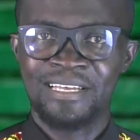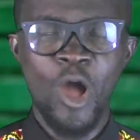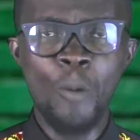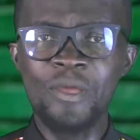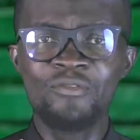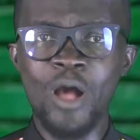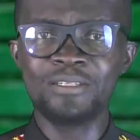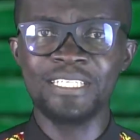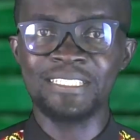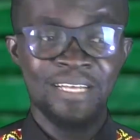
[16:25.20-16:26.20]
I hope you've
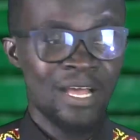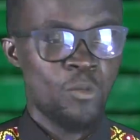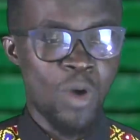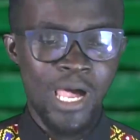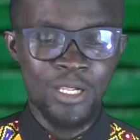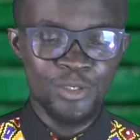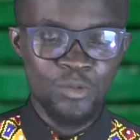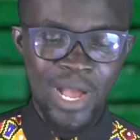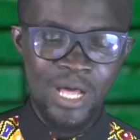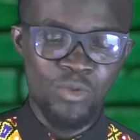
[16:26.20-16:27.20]
got it.
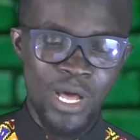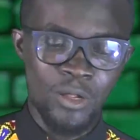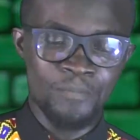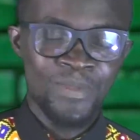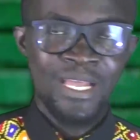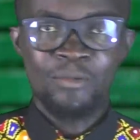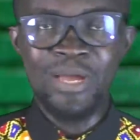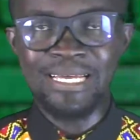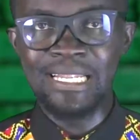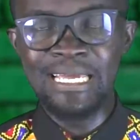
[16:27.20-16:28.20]
Well.
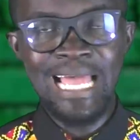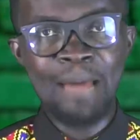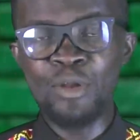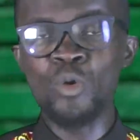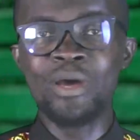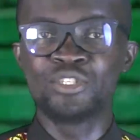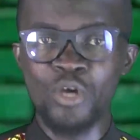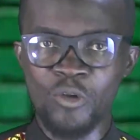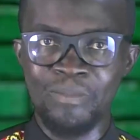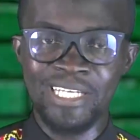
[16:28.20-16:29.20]
Quickly, I'm not going to
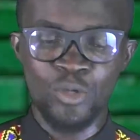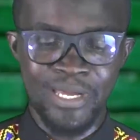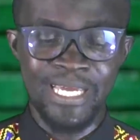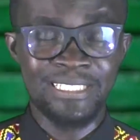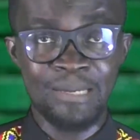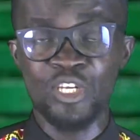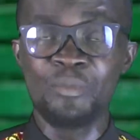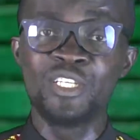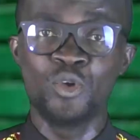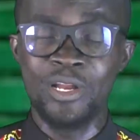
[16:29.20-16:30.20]
talk much. Okay,
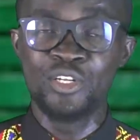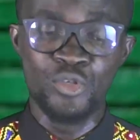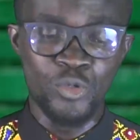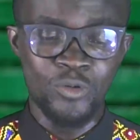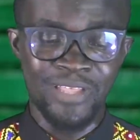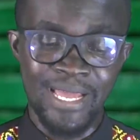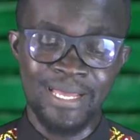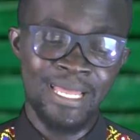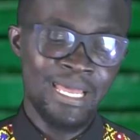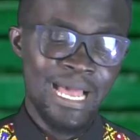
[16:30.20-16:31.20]
Shamoun is going to do
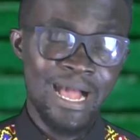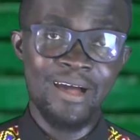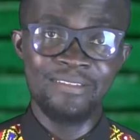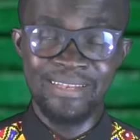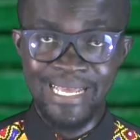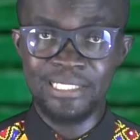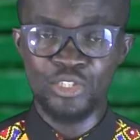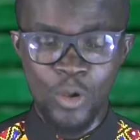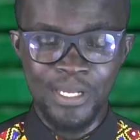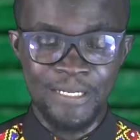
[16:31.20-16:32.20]
the next
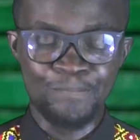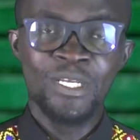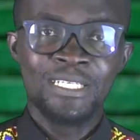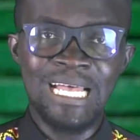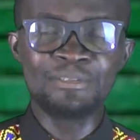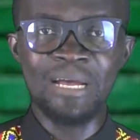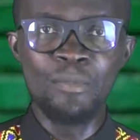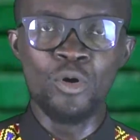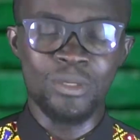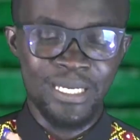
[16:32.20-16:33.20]
talking.
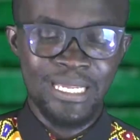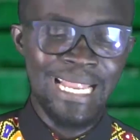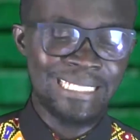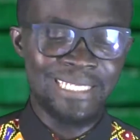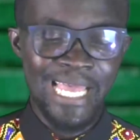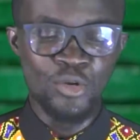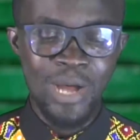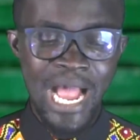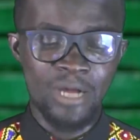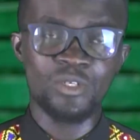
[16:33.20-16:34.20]
Shamoun, let's hear you
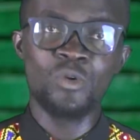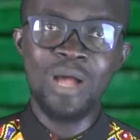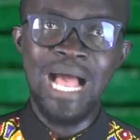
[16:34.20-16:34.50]
out.